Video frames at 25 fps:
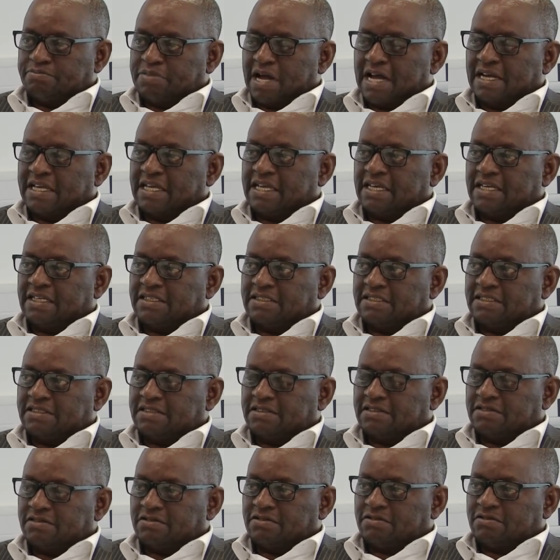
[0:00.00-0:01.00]

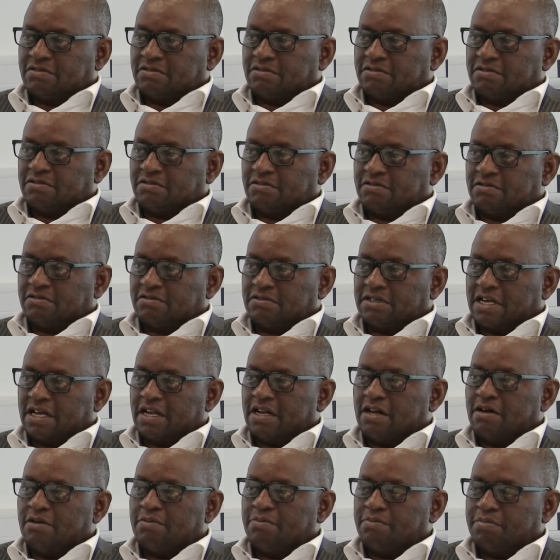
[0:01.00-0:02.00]
package to
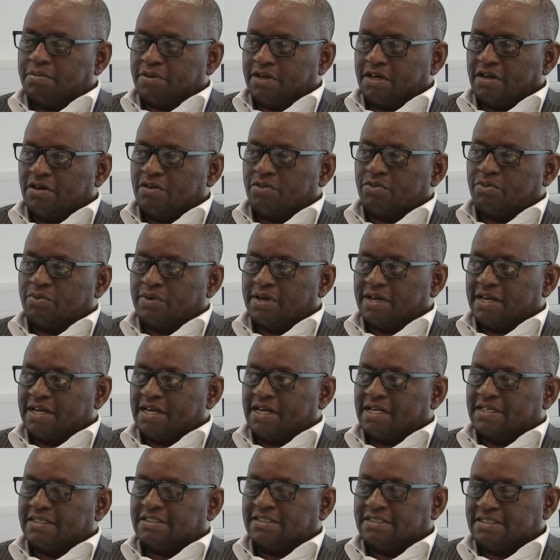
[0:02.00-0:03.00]
help health
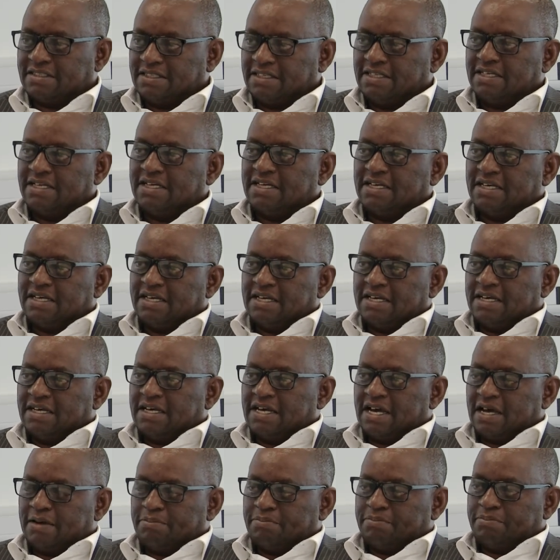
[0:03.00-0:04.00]
workers
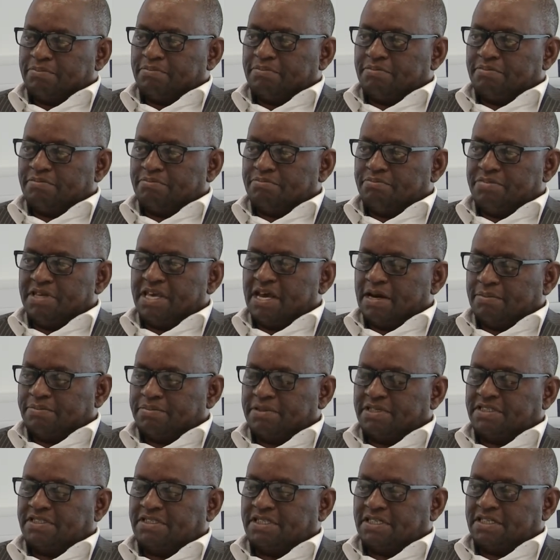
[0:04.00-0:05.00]
be
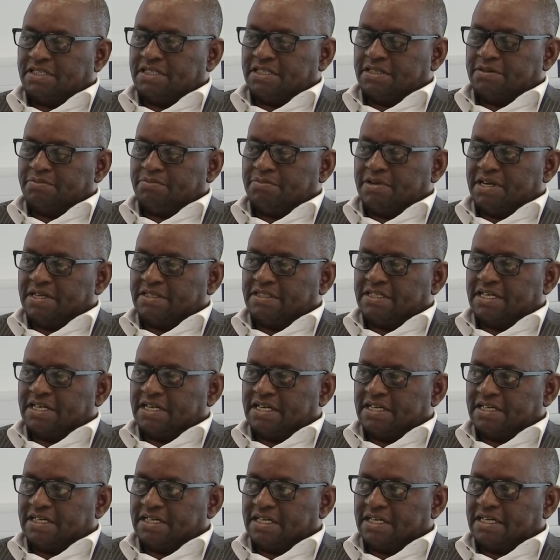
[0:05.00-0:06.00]
appreciated
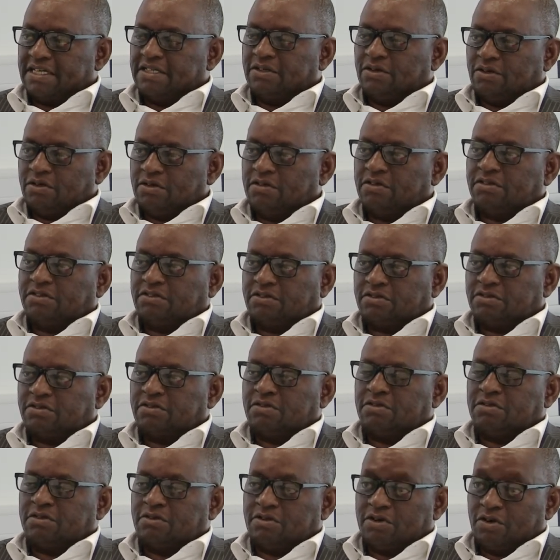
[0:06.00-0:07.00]
better, and
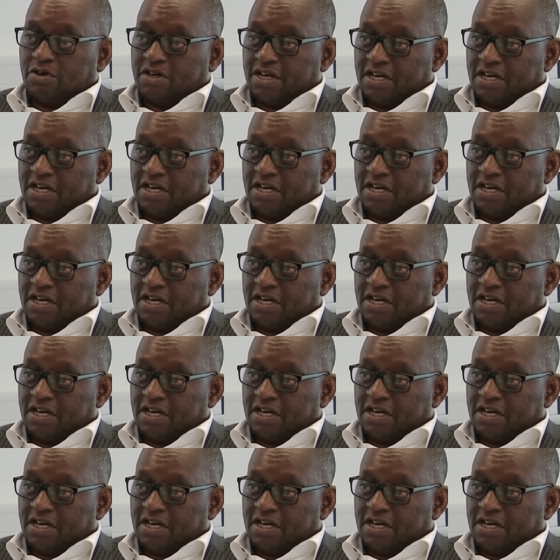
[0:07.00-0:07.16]
also